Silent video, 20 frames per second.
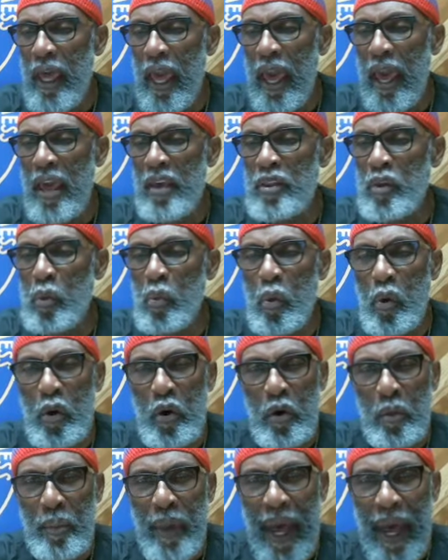and the
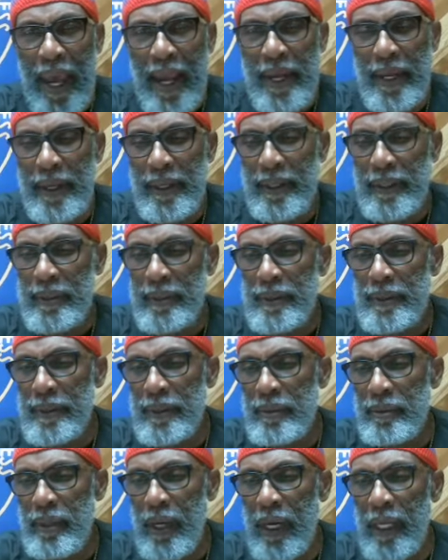World Bank,
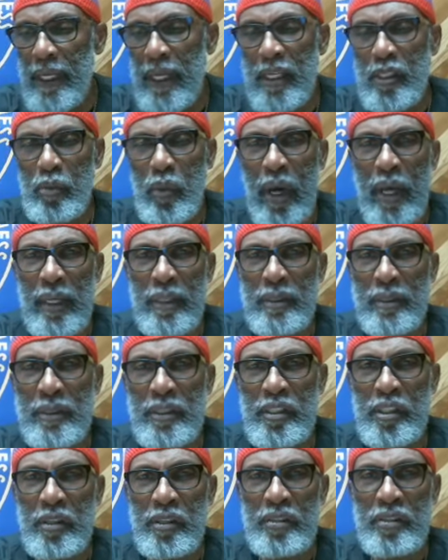right? That's why
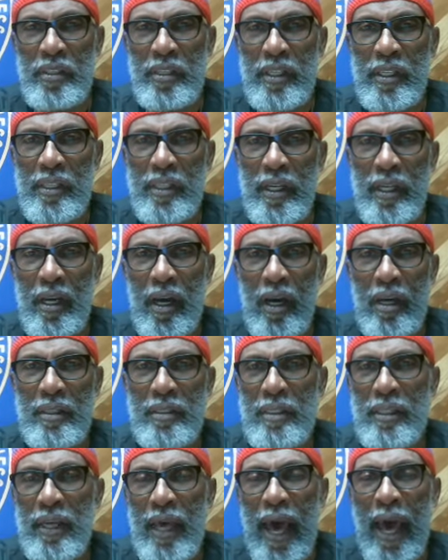Gerald Celente
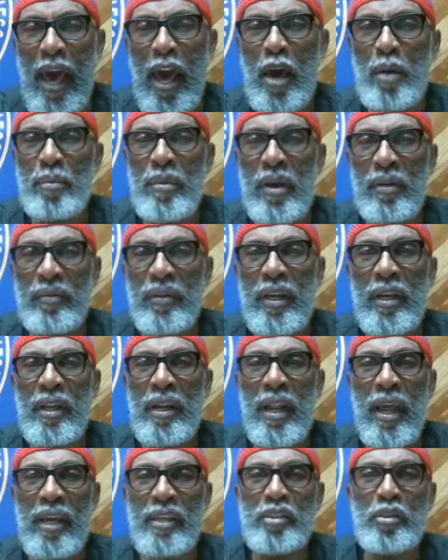calls the IMF
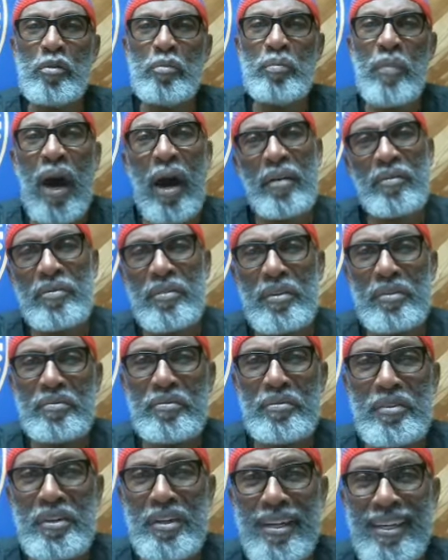International Mafia
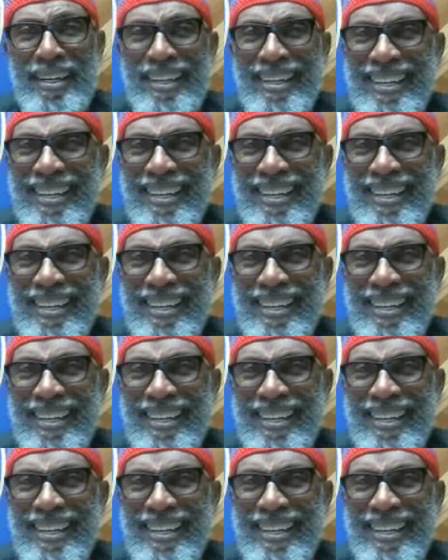For